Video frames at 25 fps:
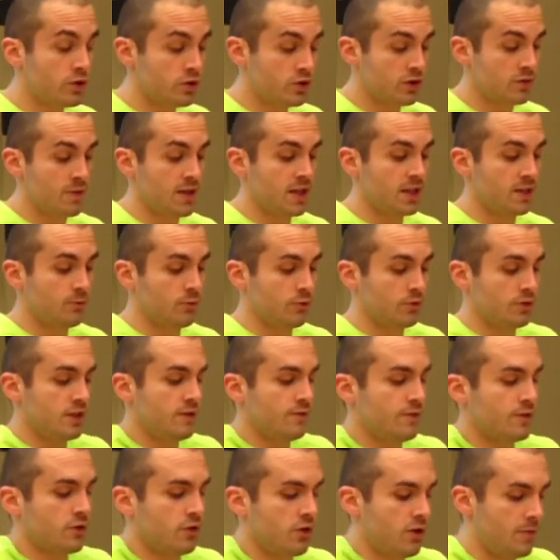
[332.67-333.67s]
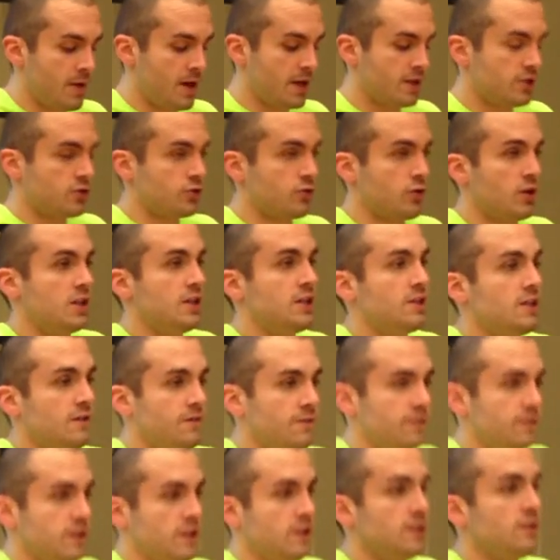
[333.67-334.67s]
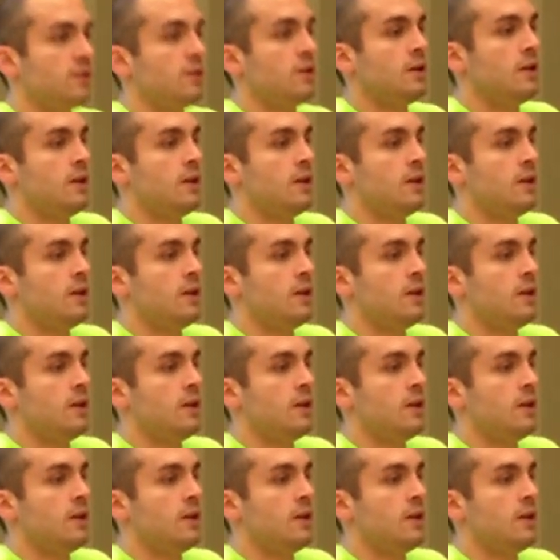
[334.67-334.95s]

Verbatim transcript: you can make it more difficult by straining the feet,